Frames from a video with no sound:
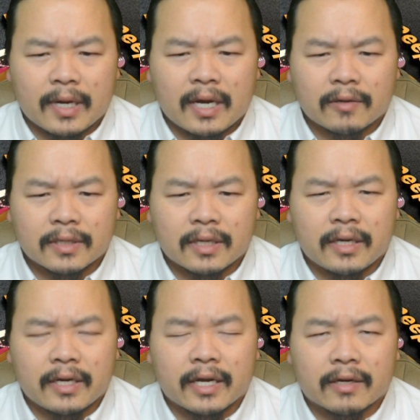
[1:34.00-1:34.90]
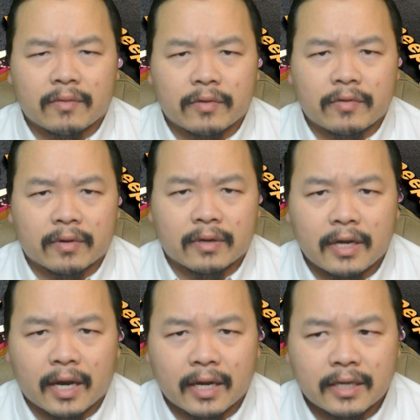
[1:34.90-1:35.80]
about how to connect with your
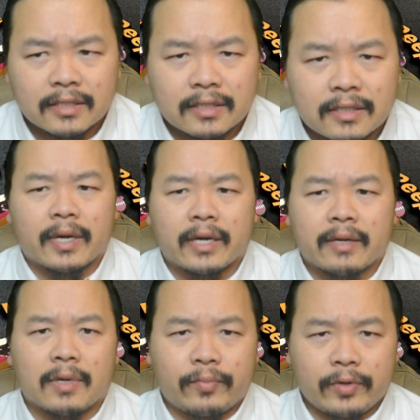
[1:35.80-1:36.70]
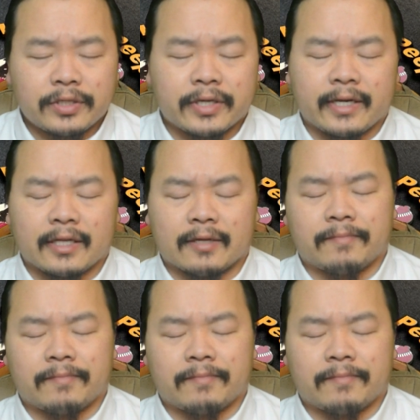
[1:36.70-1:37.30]
guides by appreciating them.